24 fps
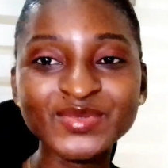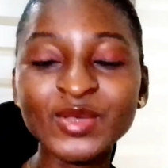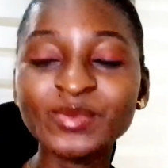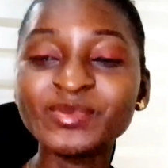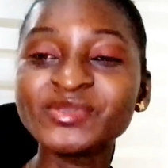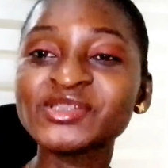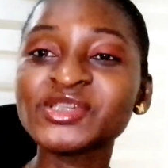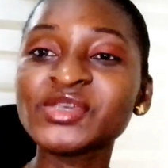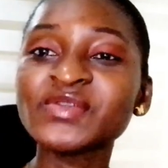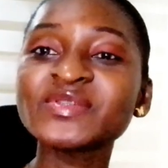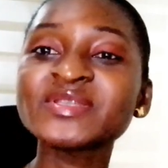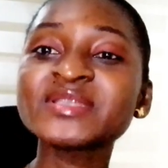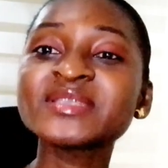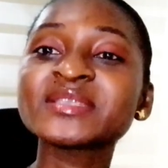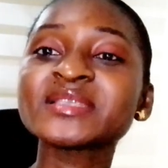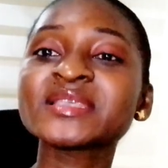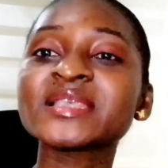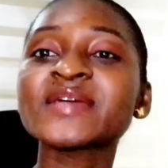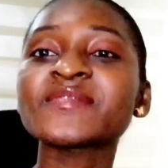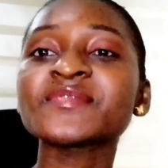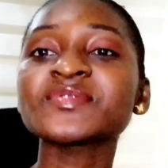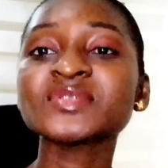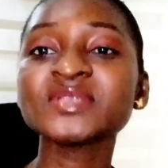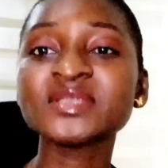I'll be sharing
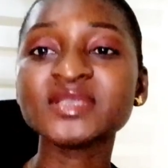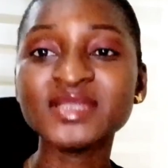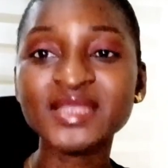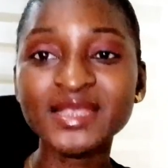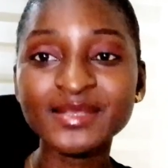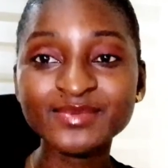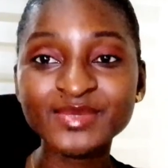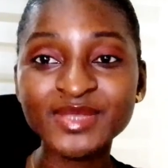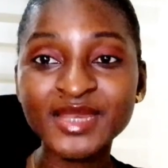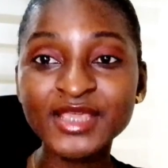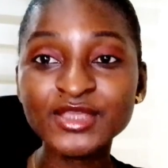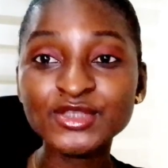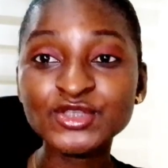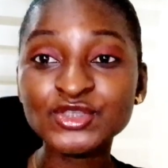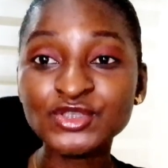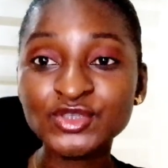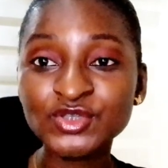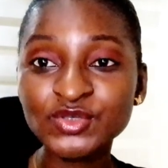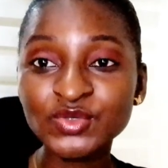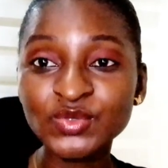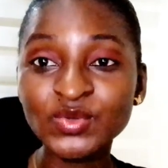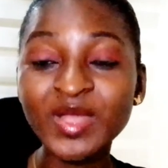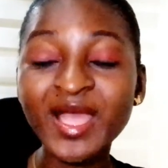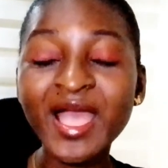7 steps that I
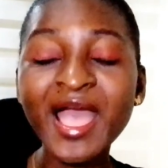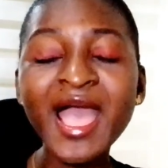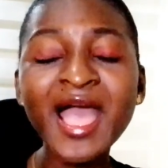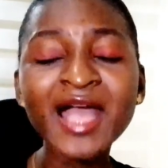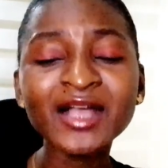took,